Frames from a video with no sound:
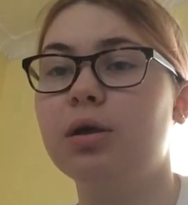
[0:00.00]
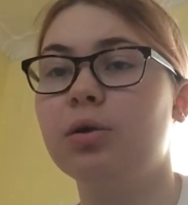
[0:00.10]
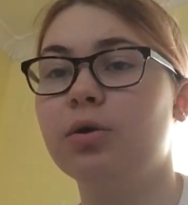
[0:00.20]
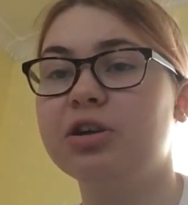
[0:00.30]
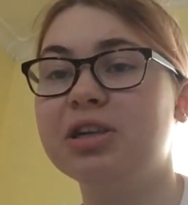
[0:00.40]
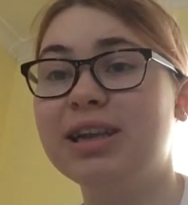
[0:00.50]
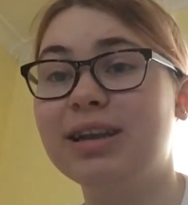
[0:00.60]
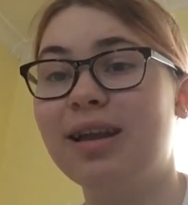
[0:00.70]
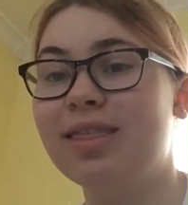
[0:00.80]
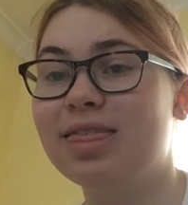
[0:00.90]

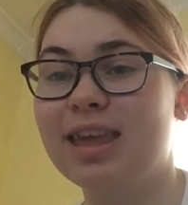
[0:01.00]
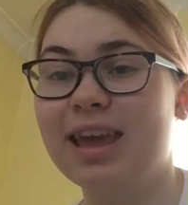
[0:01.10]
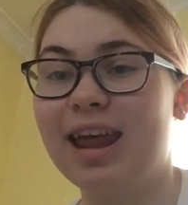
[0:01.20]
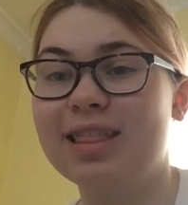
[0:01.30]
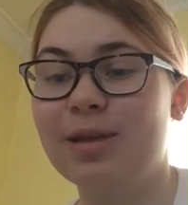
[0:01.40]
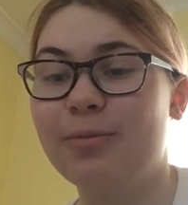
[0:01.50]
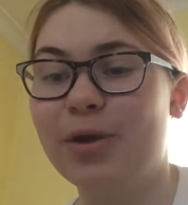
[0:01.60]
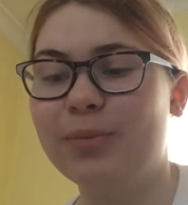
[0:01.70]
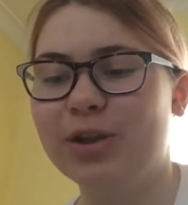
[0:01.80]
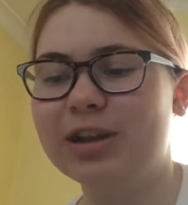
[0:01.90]
quarantine thing at the
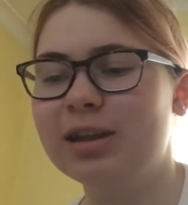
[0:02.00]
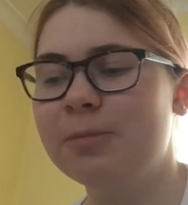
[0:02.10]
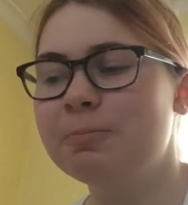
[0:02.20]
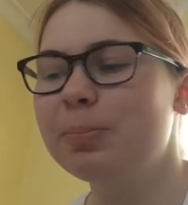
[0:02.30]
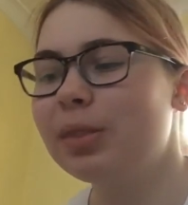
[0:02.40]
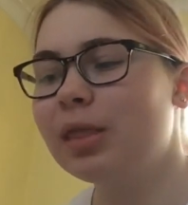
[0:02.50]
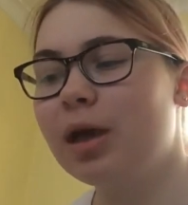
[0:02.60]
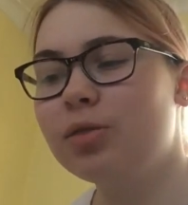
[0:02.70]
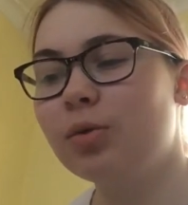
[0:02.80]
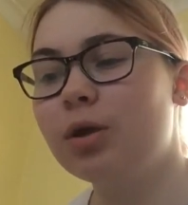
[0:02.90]
moment. I
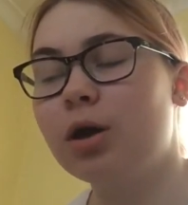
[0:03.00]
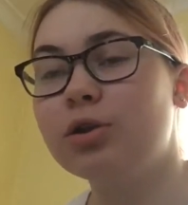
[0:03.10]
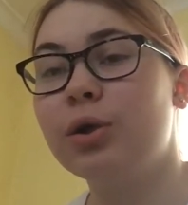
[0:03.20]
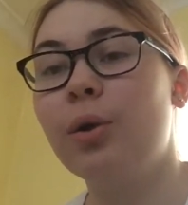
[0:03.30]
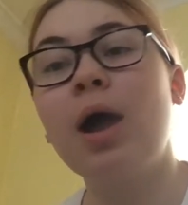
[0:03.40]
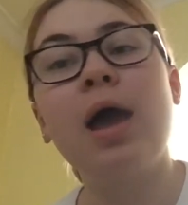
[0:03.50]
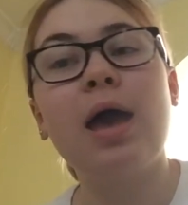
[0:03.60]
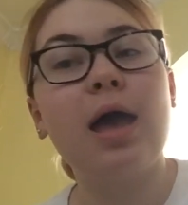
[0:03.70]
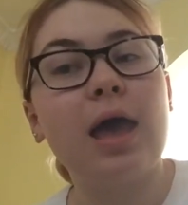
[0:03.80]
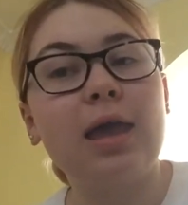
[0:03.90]
thought I'll do
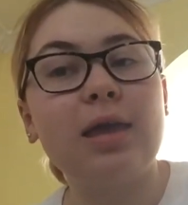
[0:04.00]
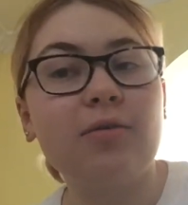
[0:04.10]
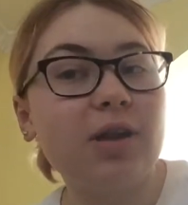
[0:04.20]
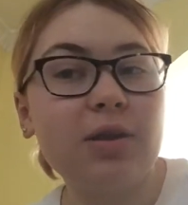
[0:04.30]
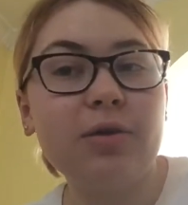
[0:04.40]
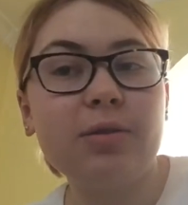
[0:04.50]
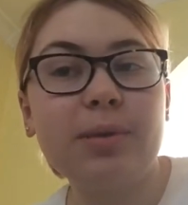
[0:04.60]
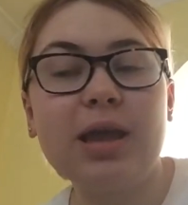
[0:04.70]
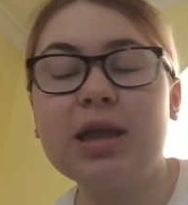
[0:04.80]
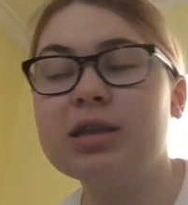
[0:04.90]
a get ready with
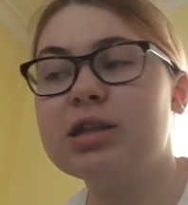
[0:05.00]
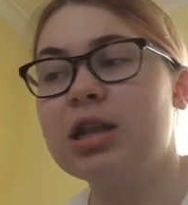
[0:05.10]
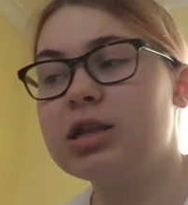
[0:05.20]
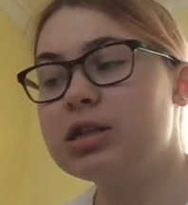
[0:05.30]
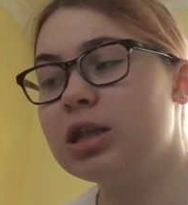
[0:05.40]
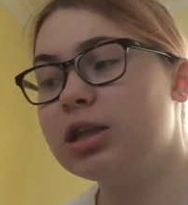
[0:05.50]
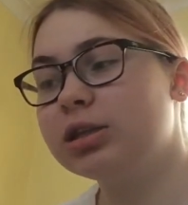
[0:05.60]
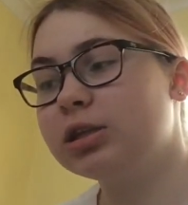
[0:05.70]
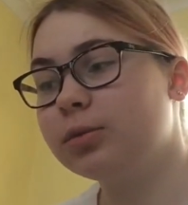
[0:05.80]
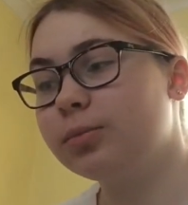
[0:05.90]
me since this
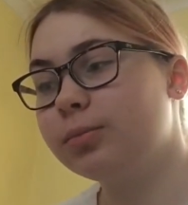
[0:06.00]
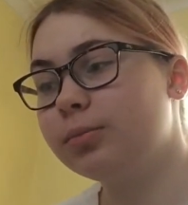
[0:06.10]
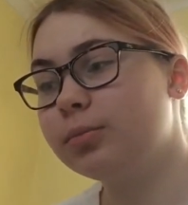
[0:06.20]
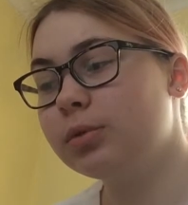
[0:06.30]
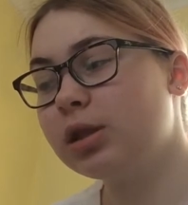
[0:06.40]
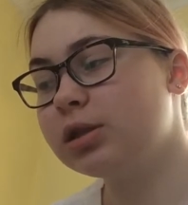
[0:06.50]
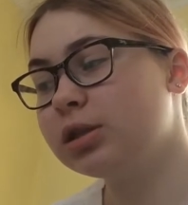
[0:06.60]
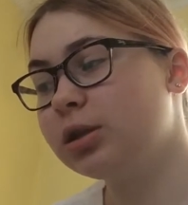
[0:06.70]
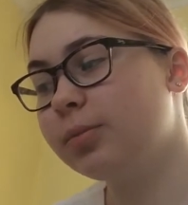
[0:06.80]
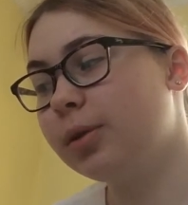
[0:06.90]
is
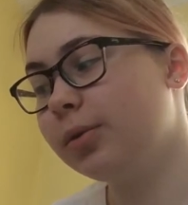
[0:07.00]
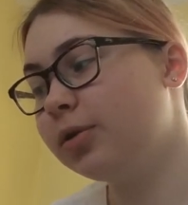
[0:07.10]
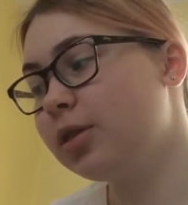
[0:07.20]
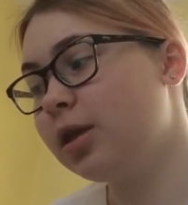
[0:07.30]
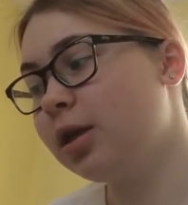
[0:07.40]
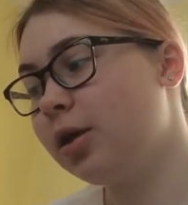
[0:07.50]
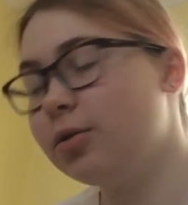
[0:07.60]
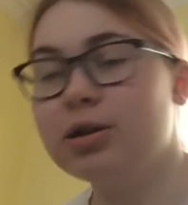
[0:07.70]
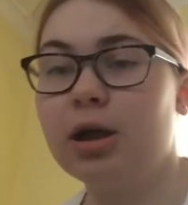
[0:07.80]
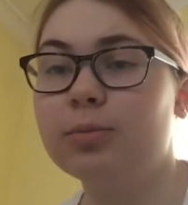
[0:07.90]
going to be one of the
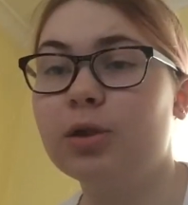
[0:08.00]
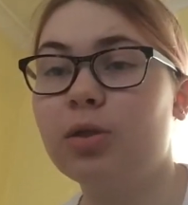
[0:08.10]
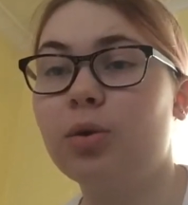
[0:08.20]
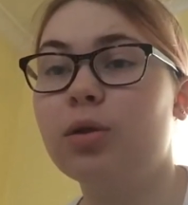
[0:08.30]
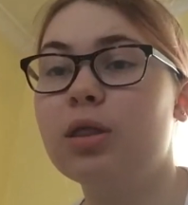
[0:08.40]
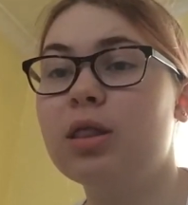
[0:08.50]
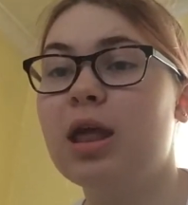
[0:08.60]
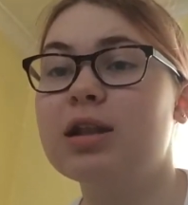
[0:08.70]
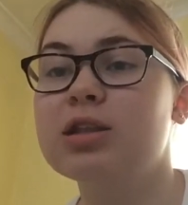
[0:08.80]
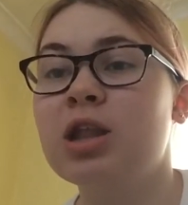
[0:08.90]
only times I thought
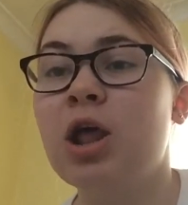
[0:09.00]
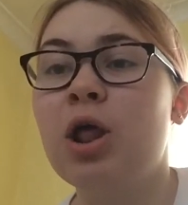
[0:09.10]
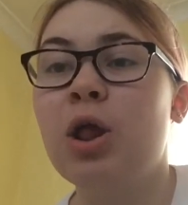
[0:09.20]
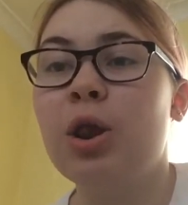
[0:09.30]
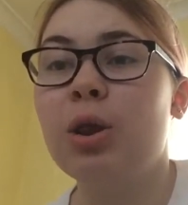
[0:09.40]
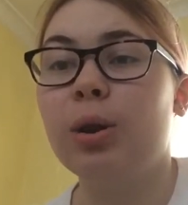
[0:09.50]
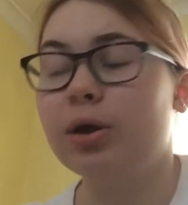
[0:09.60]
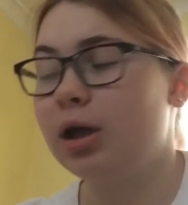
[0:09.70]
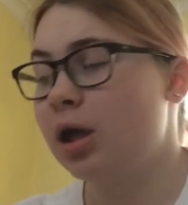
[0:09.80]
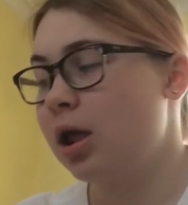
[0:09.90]
let's
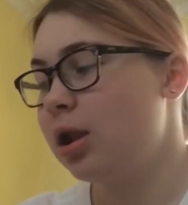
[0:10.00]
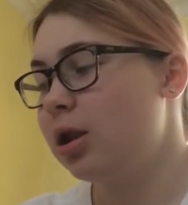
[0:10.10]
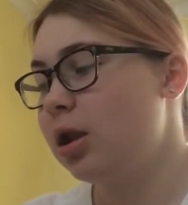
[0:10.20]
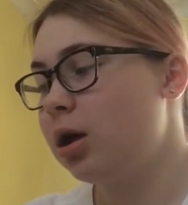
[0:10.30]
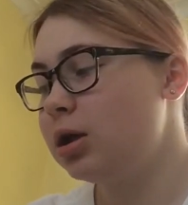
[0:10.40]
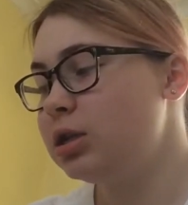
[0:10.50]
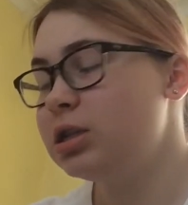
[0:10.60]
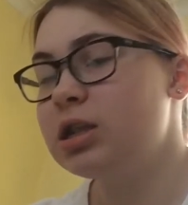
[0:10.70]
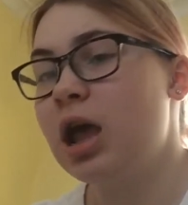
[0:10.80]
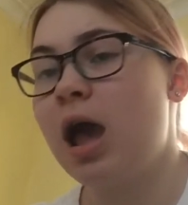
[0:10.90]
look
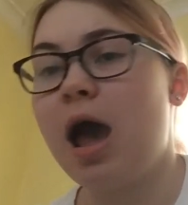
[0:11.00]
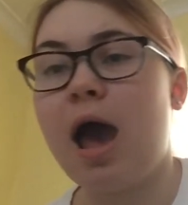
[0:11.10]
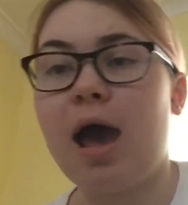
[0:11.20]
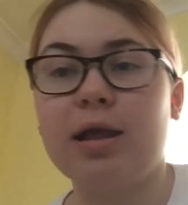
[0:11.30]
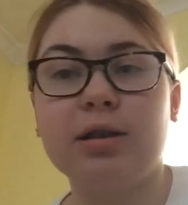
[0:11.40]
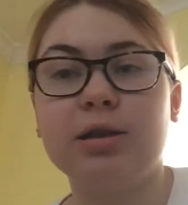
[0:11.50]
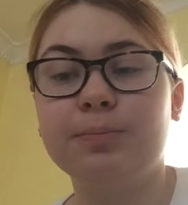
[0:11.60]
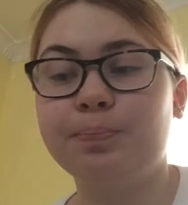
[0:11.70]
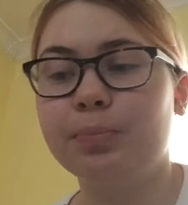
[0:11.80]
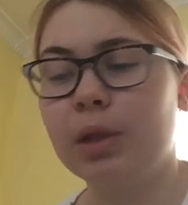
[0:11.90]
nice and
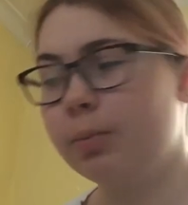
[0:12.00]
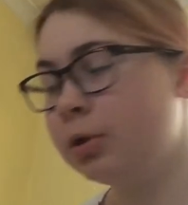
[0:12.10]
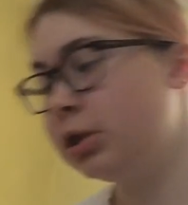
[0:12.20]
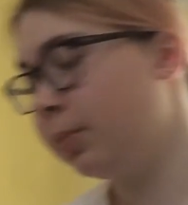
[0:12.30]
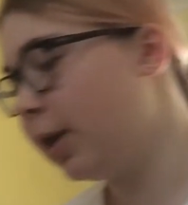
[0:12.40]
put some